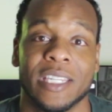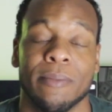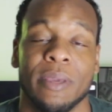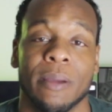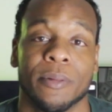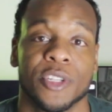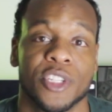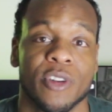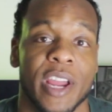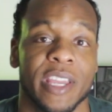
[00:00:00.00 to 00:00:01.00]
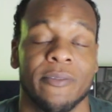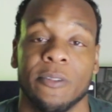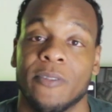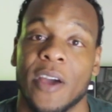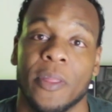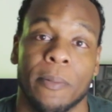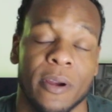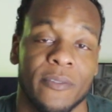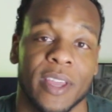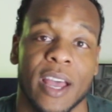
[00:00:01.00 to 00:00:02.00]
to be able to strike if you find the
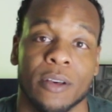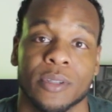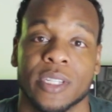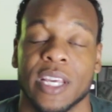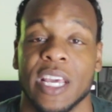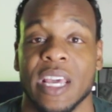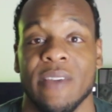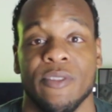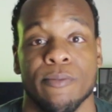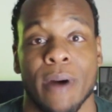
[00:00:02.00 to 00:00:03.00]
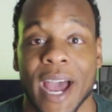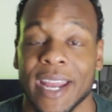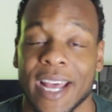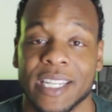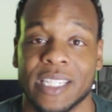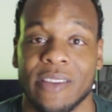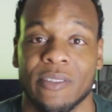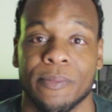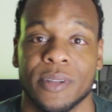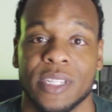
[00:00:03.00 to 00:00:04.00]
perfect house. If you buy it at
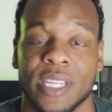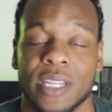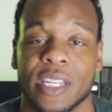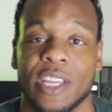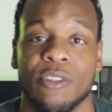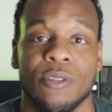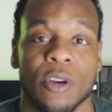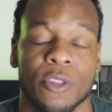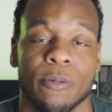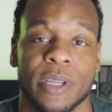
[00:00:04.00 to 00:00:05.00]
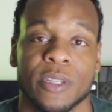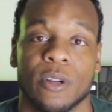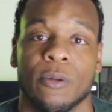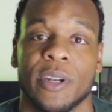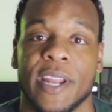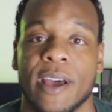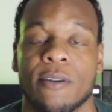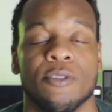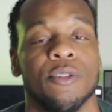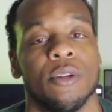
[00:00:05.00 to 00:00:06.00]
7% and you know the rates are going
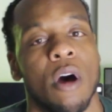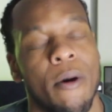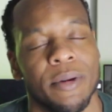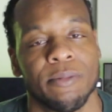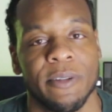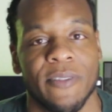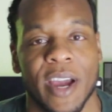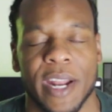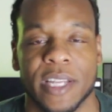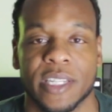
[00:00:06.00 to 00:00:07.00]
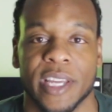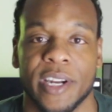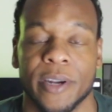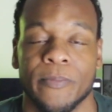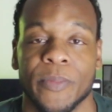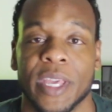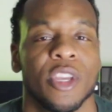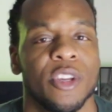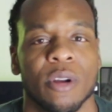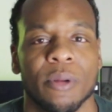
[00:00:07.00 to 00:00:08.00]
down, you can always refinance later.
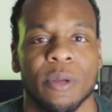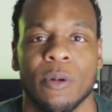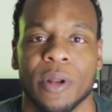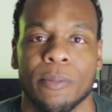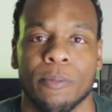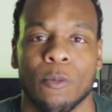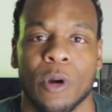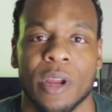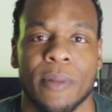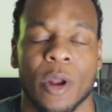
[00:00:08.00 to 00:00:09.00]
You don't really want to worry about